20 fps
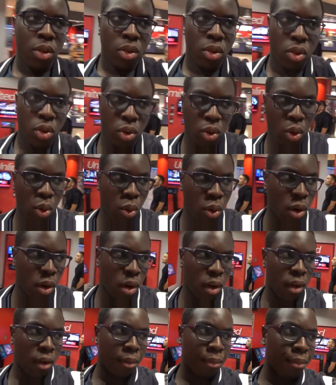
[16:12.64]
So
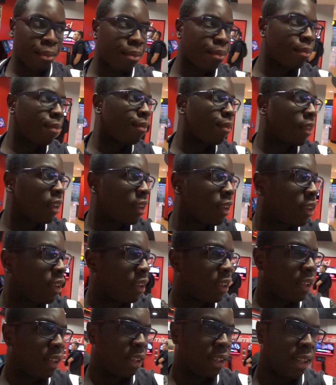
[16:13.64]
uh,
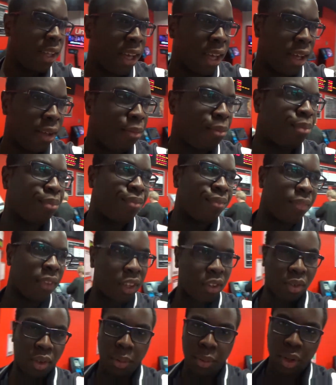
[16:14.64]
yeah,
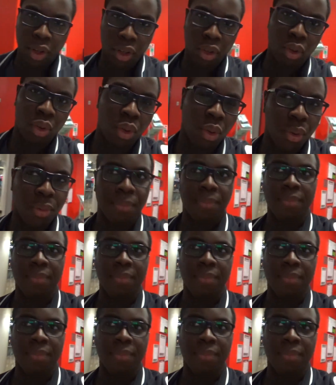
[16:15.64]
that's what I'm gonna do.